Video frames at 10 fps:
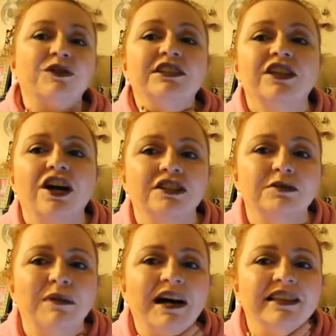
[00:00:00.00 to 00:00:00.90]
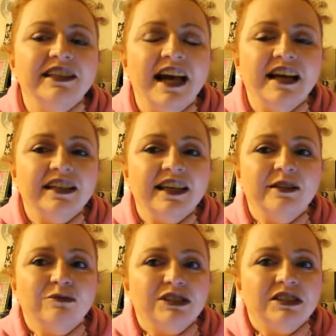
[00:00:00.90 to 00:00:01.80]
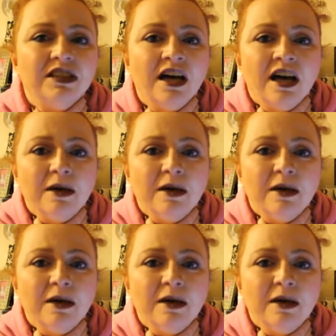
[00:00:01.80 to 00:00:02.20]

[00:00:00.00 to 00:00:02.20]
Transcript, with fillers: when you got to my neck it was